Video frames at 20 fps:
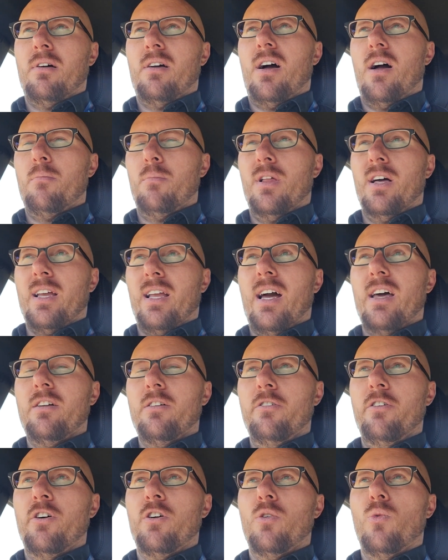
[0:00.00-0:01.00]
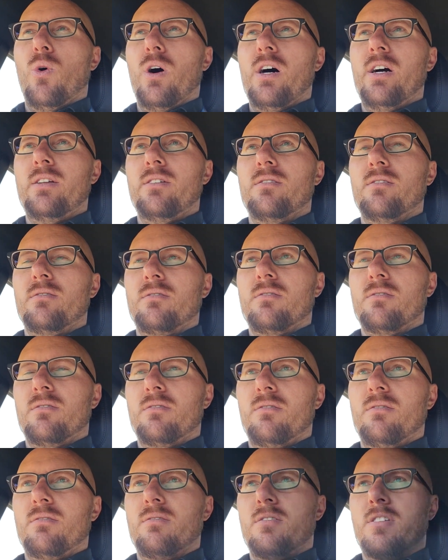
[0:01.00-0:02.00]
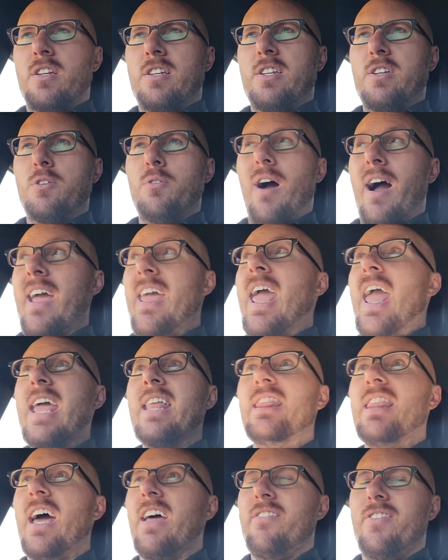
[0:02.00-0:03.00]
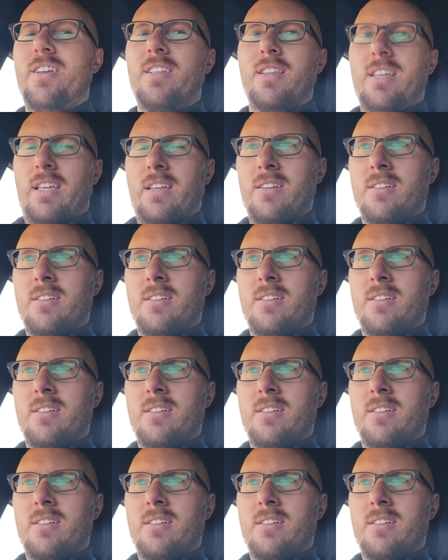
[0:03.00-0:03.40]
I'm like, I don't know what to do. I hate that feeling.